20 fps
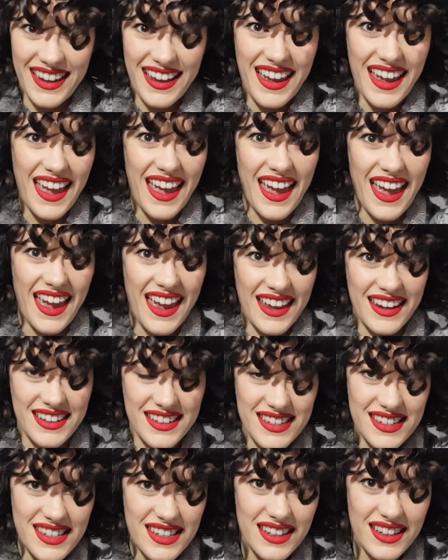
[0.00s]

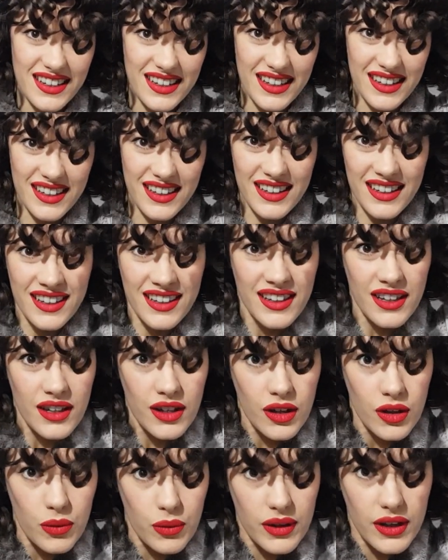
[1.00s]
And
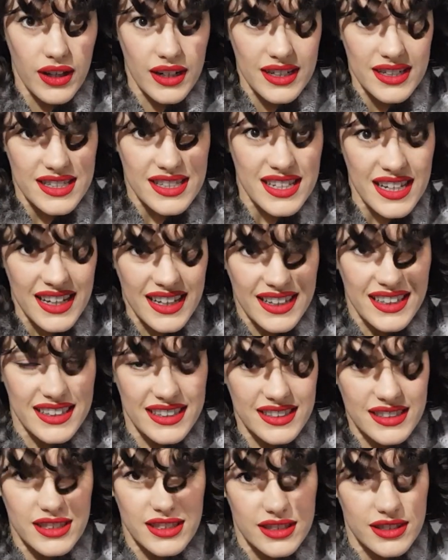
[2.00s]
we're going to
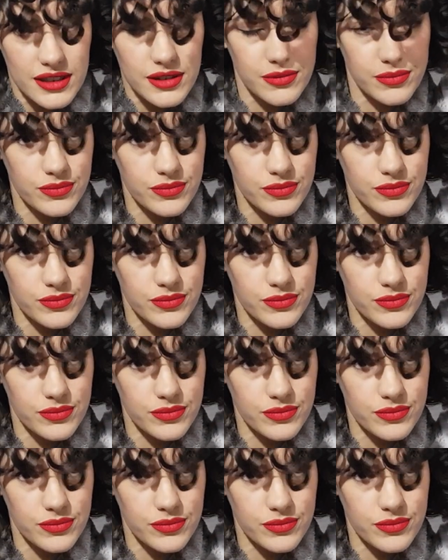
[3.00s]
tease